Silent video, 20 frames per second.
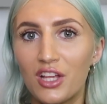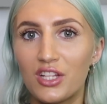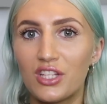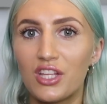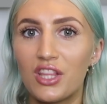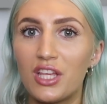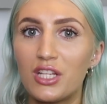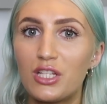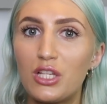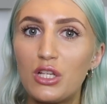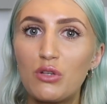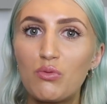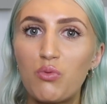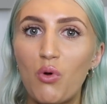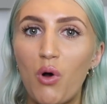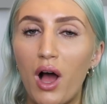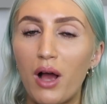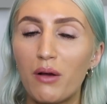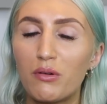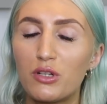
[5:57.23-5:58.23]
So this is
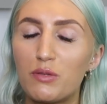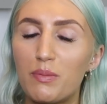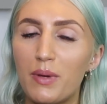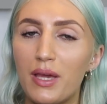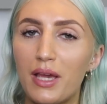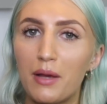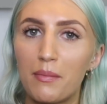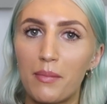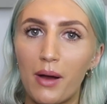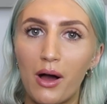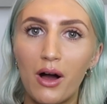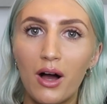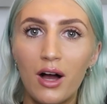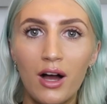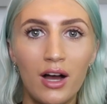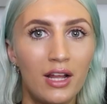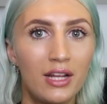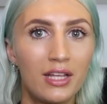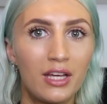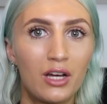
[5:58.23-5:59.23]
what I was speaking about
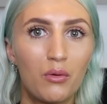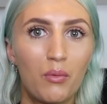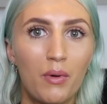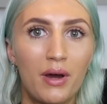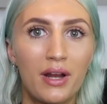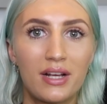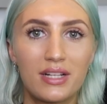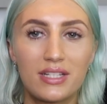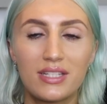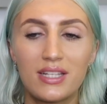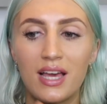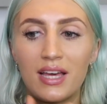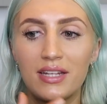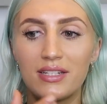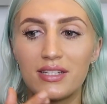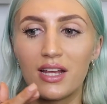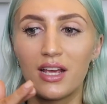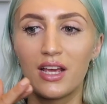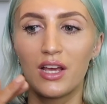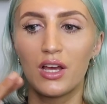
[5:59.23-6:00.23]
earlier when I
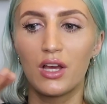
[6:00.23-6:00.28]
said